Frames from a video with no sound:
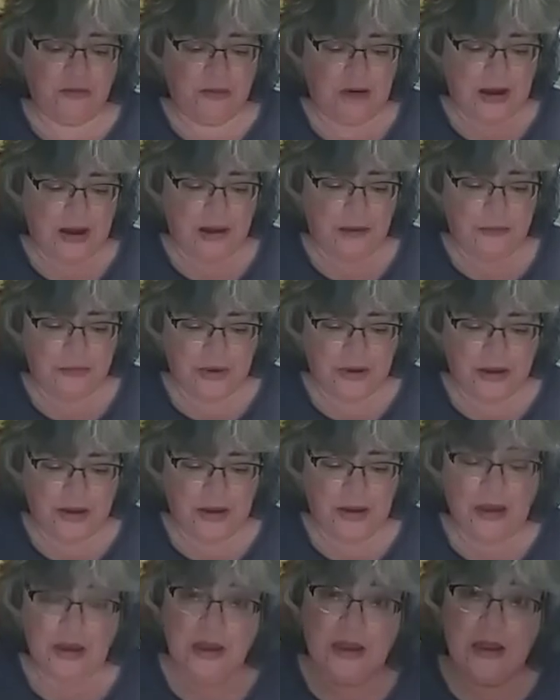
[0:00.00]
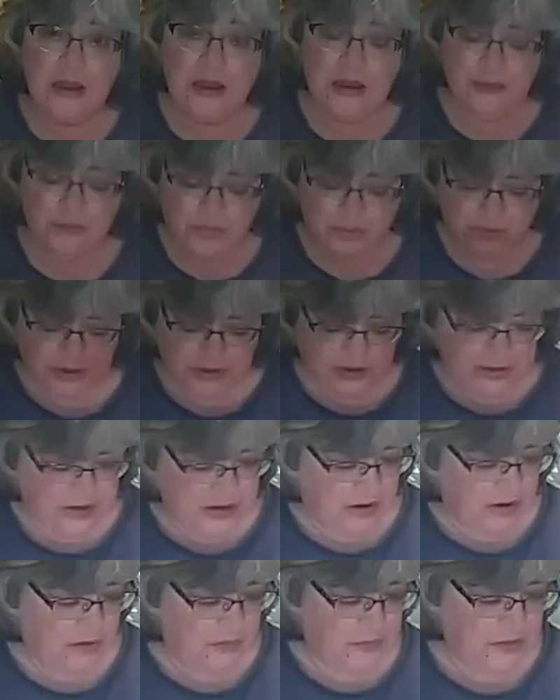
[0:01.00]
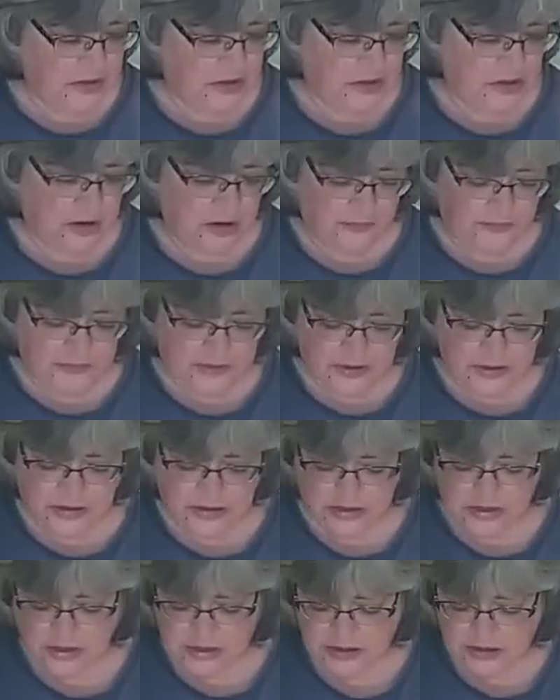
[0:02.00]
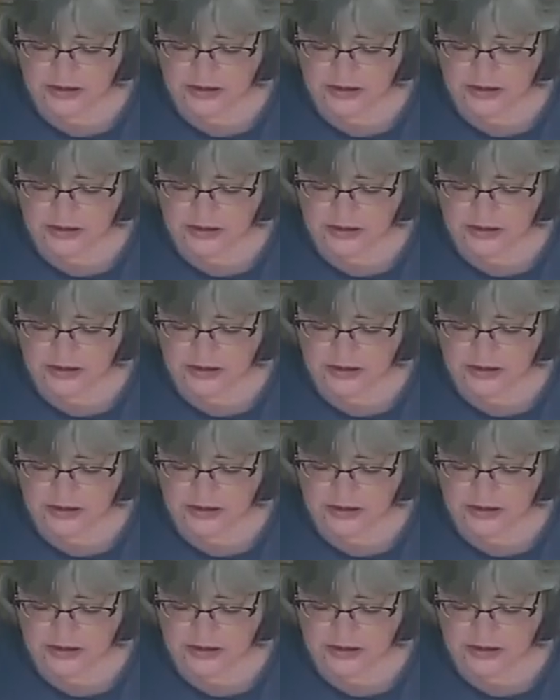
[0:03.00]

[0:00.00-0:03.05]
Wrap and put it down on my surface